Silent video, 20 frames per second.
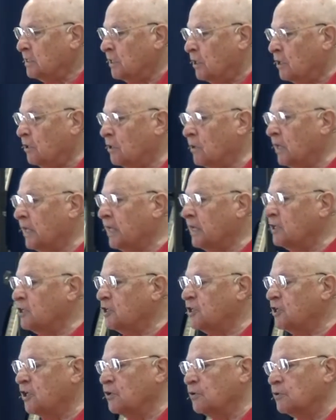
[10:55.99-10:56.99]
The old lady,
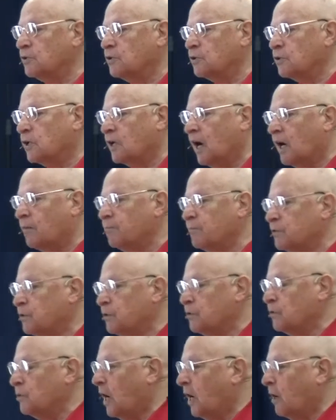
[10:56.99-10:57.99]
she used to come
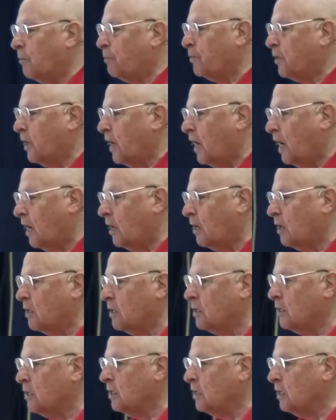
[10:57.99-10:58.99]
to our,
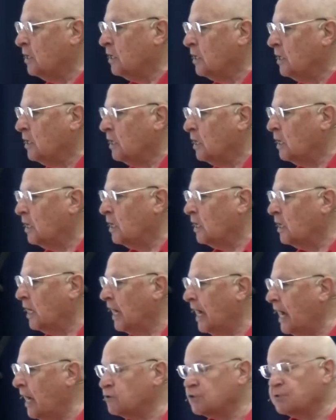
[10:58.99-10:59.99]
our uh,
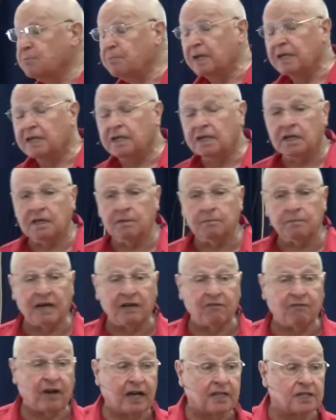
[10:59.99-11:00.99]
house meeting in
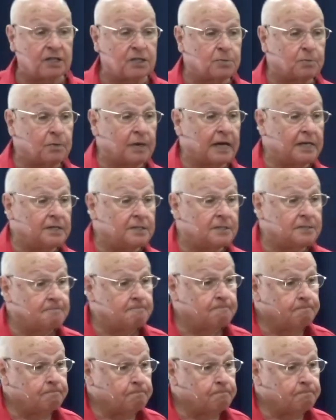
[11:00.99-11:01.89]
my father's place.